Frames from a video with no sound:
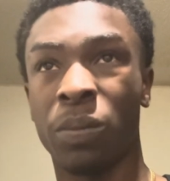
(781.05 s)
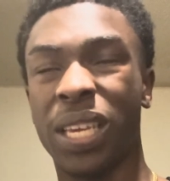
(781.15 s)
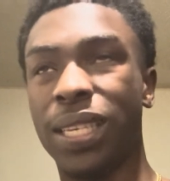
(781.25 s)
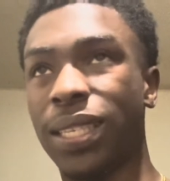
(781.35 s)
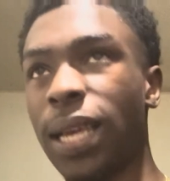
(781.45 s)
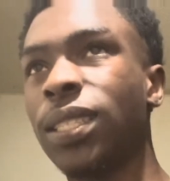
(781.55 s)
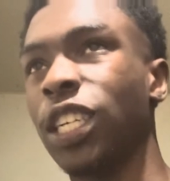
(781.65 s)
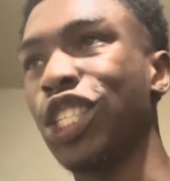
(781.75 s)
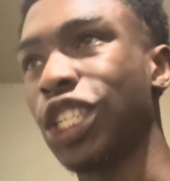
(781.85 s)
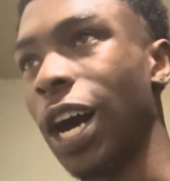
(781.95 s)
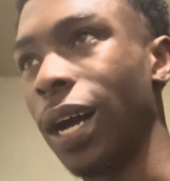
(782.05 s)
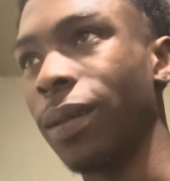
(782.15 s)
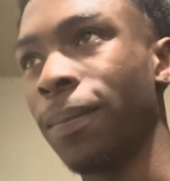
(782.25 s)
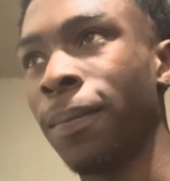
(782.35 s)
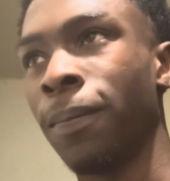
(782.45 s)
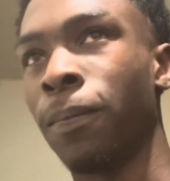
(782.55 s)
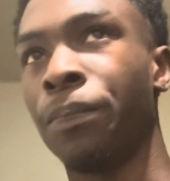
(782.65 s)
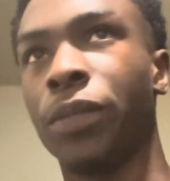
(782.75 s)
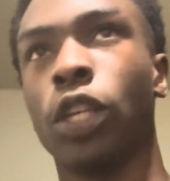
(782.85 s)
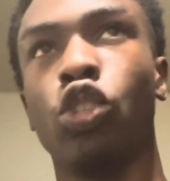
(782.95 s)
He takes a shot.
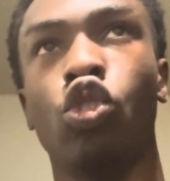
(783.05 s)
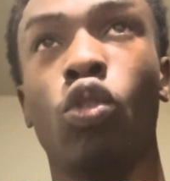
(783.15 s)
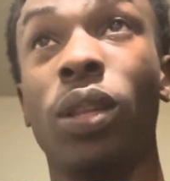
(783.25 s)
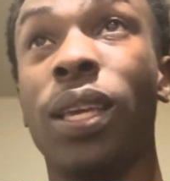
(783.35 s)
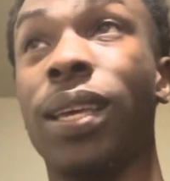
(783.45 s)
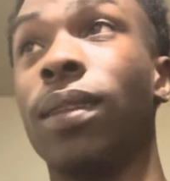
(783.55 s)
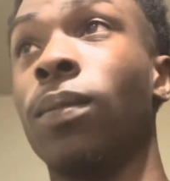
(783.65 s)
Julian